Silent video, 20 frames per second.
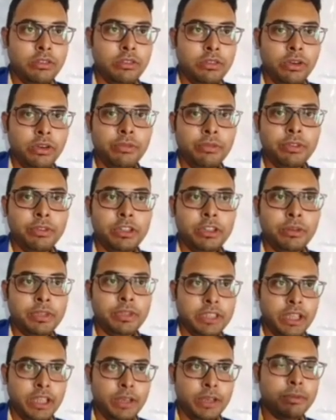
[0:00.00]
Commutator means
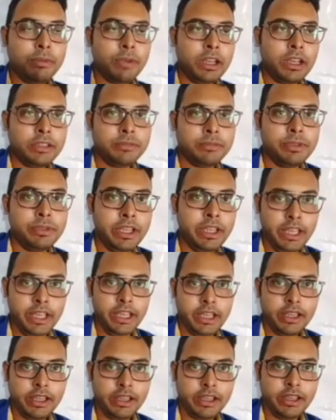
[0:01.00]
ab minus ba,
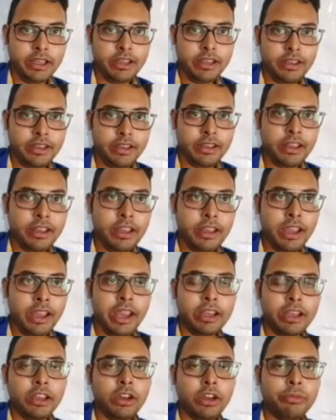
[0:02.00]

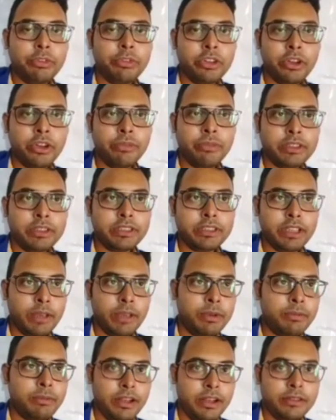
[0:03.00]
anti-commutator means ab
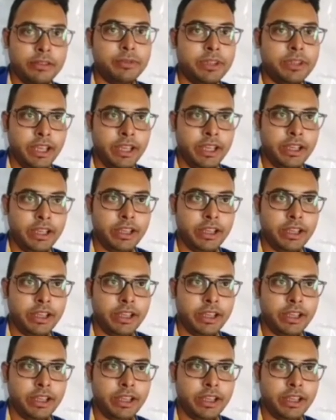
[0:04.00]
plus ba.